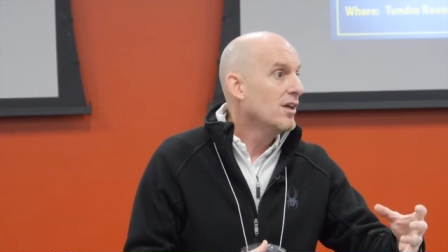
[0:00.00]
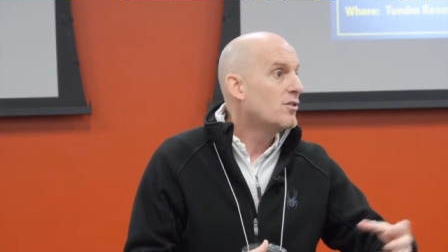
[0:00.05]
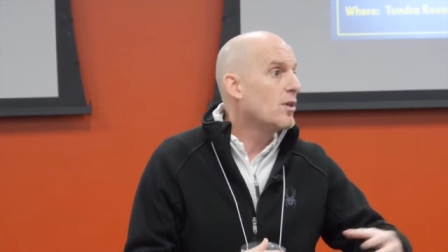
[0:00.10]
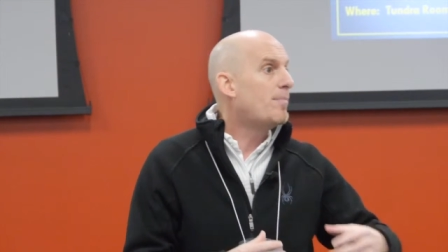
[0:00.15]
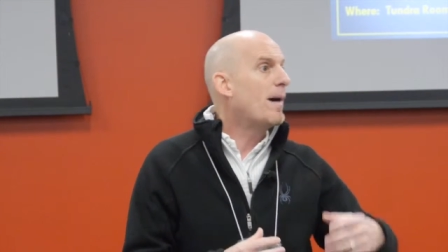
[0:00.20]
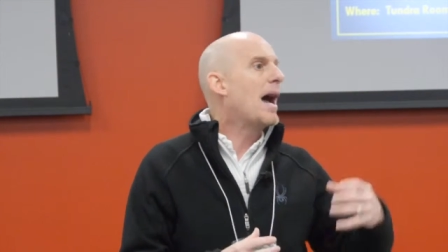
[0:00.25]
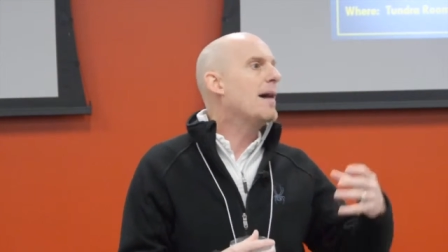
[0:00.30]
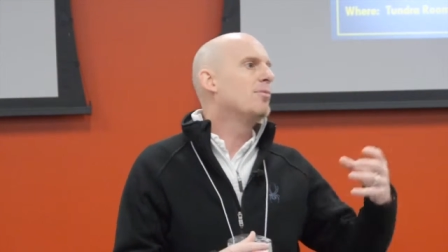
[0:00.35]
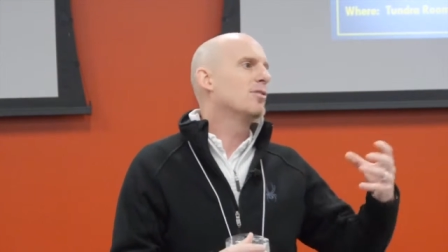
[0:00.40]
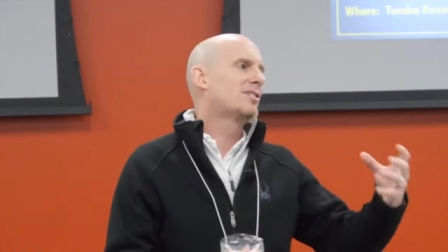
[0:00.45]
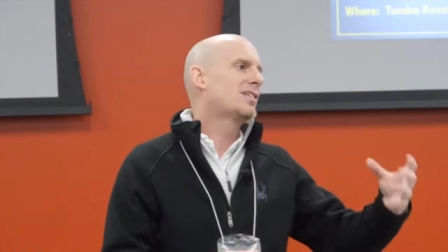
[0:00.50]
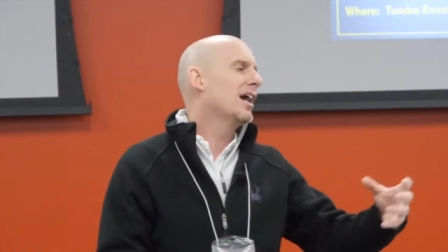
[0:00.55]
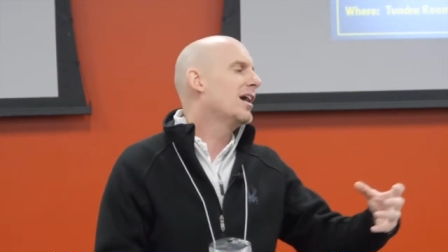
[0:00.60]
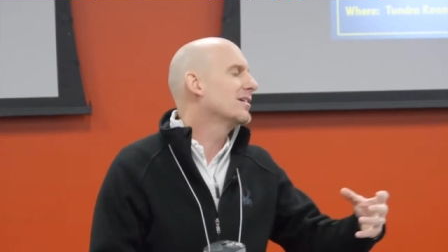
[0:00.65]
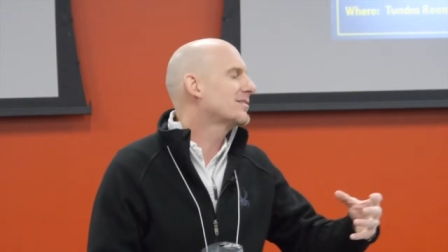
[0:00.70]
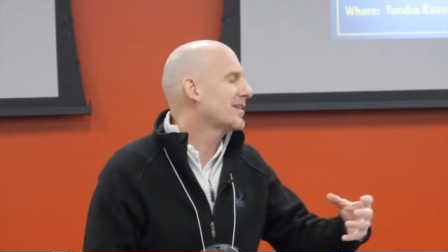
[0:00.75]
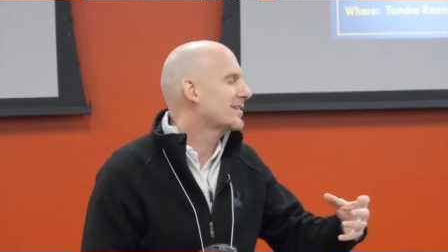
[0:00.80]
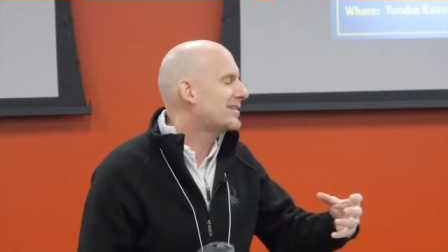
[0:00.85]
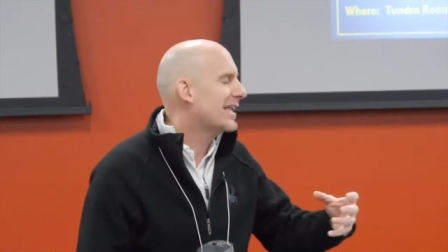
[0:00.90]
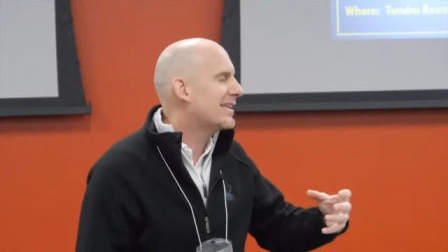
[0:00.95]
The Bible
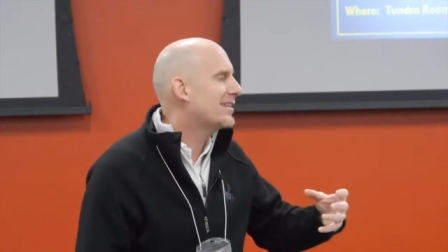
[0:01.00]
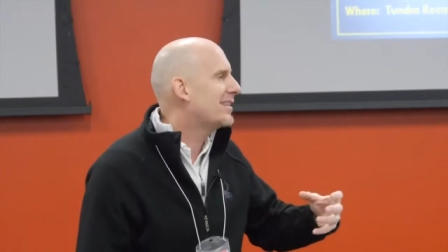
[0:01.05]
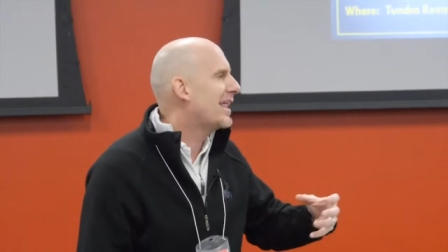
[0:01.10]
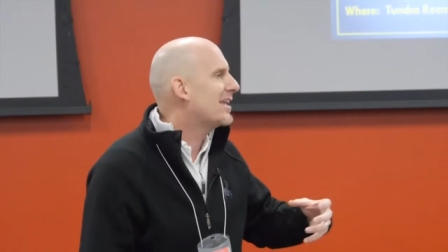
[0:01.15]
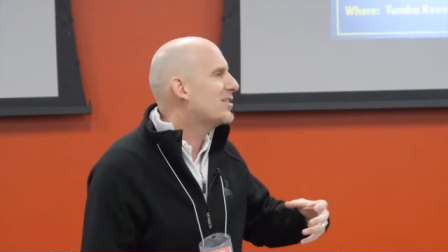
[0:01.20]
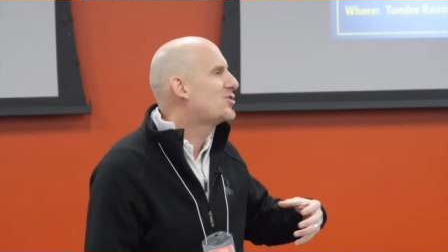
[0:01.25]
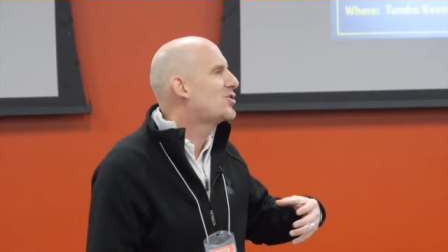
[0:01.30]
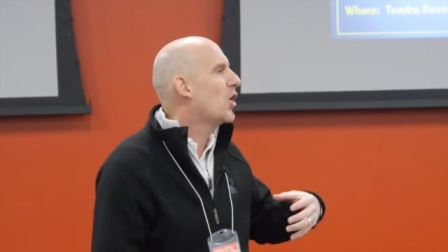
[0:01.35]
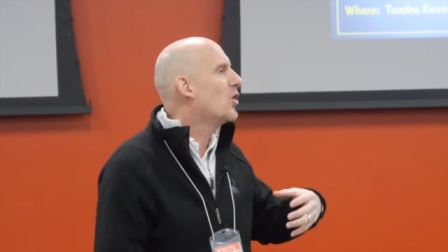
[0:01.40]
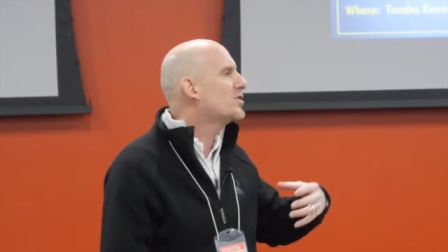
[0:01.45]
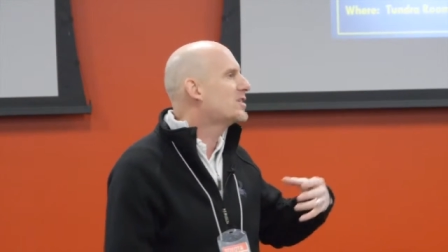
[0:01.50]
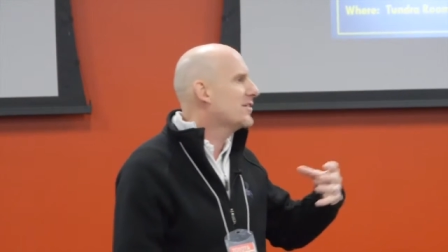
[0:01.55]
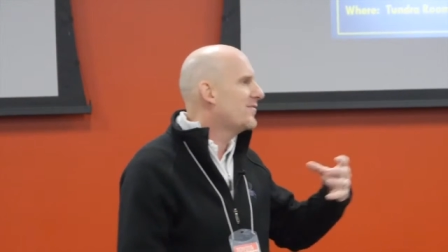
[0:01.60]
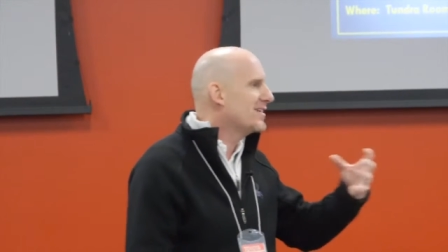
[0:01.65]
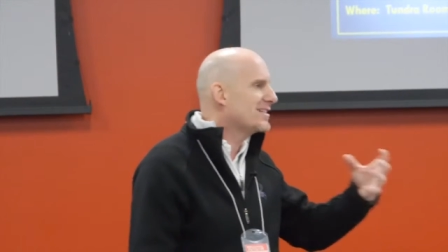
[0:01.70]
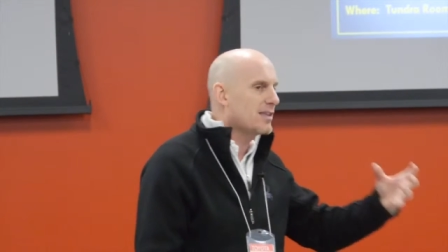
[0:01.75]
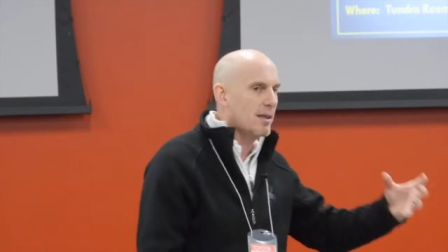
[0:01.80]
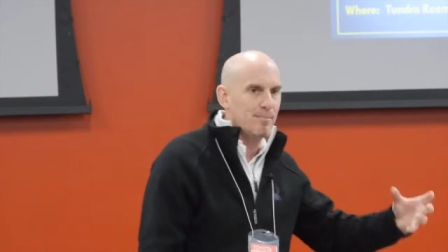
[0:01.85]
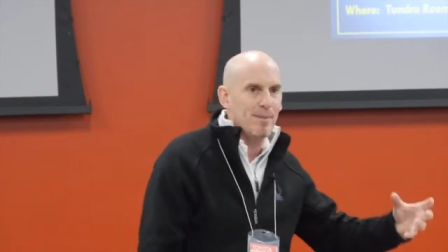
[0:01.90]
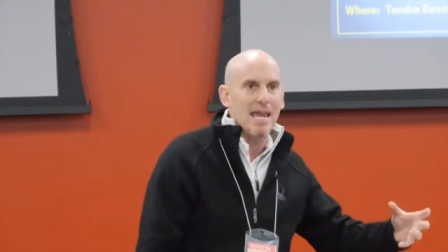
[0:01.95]
tells us that, that Joseph
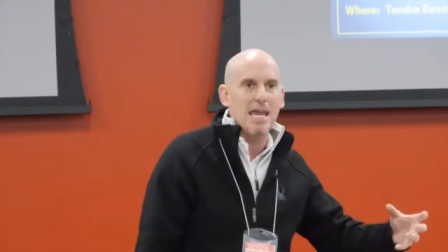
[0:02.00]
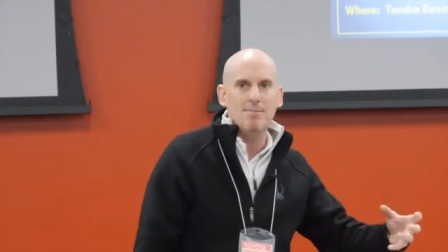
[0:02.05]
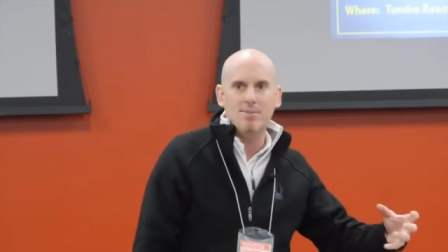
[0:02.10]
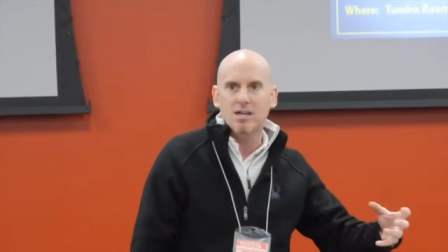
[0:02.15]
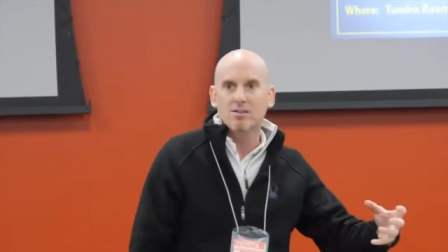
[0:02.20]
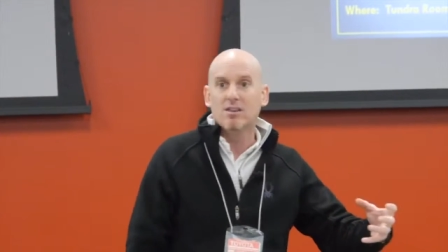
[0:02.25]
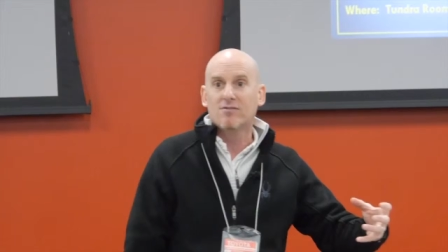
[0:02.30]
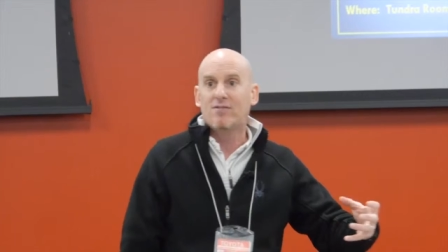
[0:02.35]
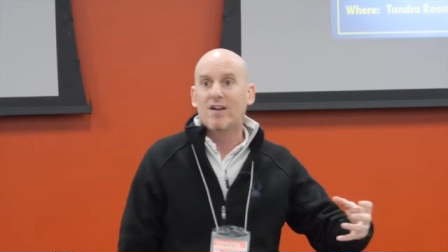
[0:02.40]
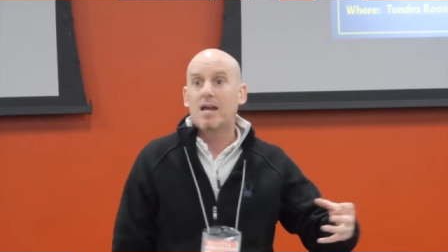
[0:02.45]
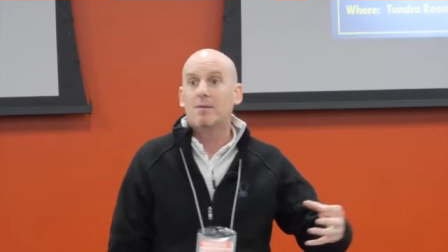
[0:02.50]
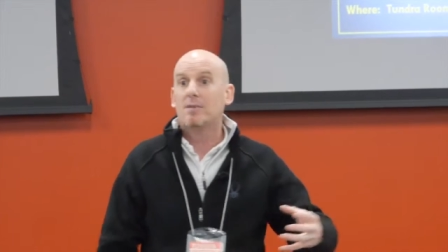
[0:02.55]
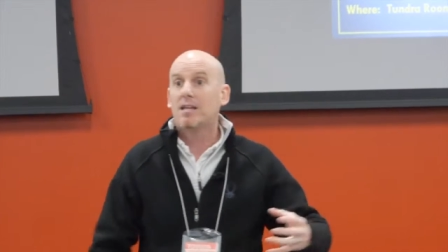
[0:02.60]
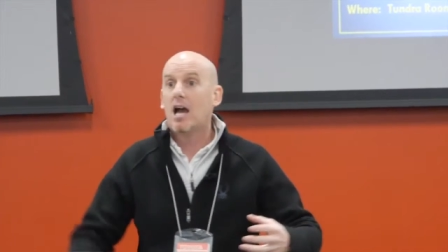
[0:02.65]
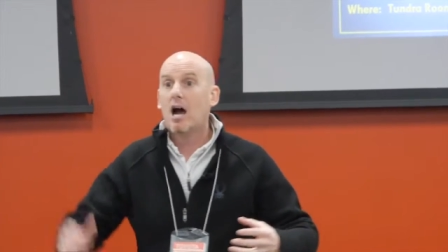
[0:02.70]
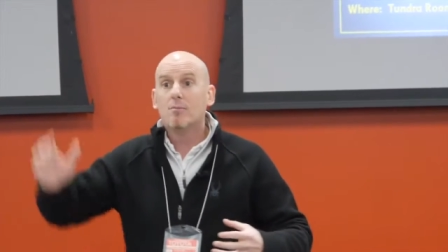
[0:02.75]
is the baby of the family.